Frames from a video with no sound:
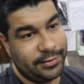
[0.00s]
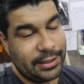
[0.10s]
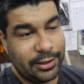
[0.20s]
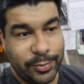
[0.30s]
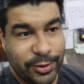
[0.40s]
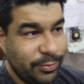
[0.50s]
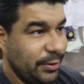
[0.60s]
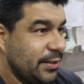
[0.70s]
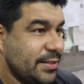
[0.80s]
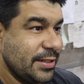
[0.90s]
that little bit of
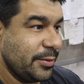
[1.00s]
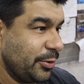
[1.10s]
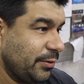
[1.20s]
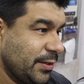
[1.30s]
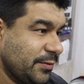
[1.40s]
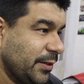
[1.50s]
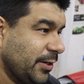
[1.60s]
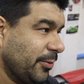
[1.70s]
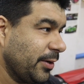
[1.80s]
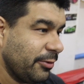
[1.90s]
BS in the previous
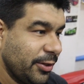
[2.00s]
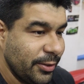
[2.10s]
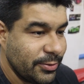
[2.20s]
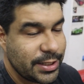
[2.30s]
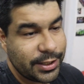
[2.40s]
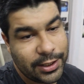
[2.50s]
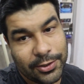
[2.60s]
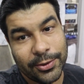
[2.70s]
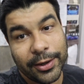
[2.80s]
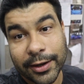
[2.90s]
video where everything was
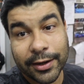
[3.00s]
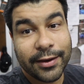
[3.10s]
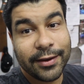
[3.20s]
hunky-dory.